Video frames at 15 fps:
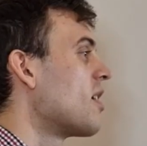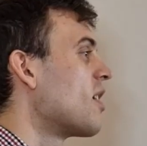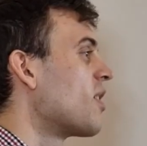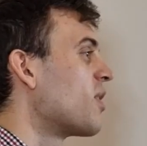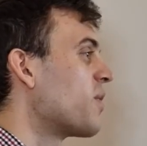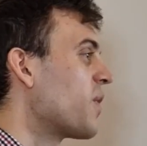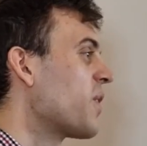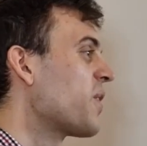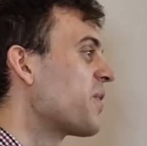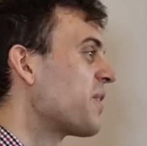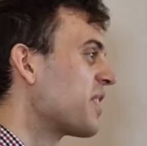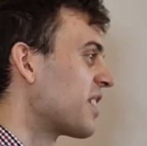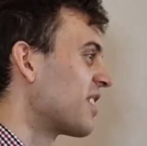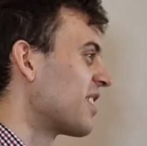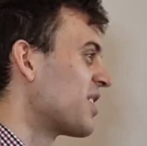The first
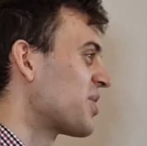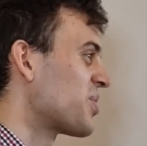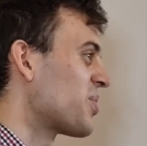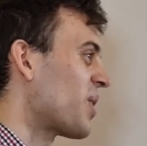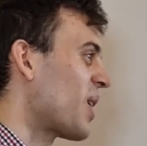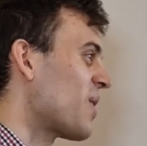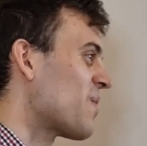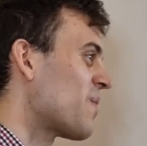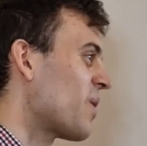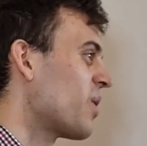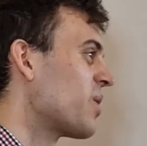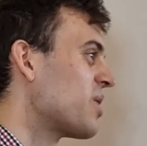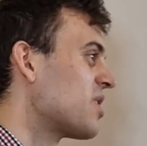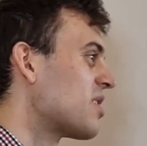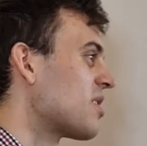thing is to
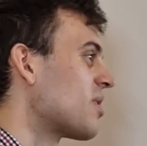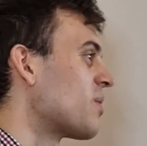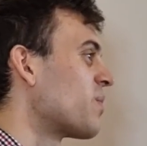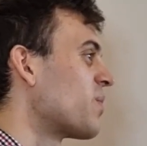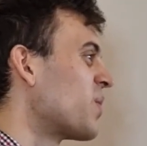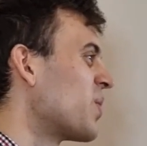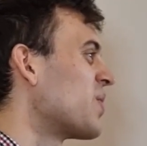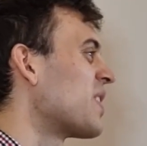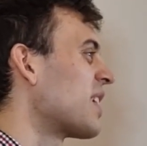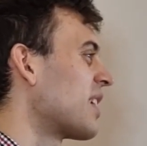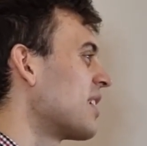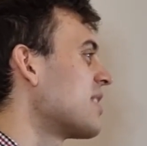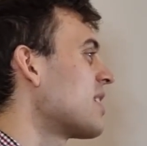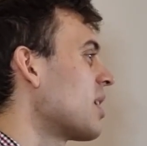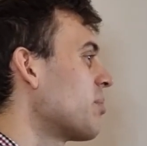avoid food that
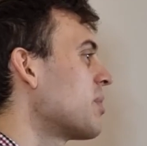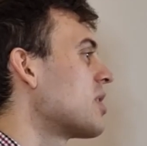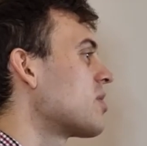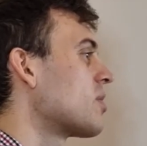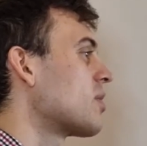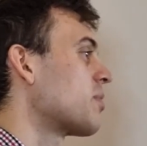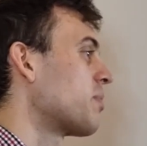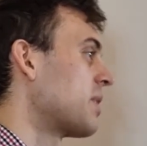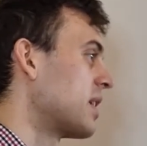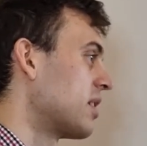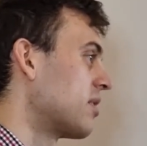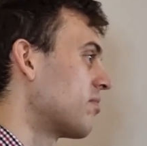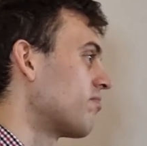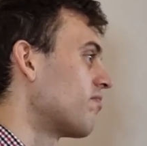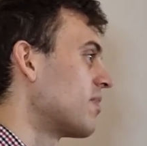can damage the spleen.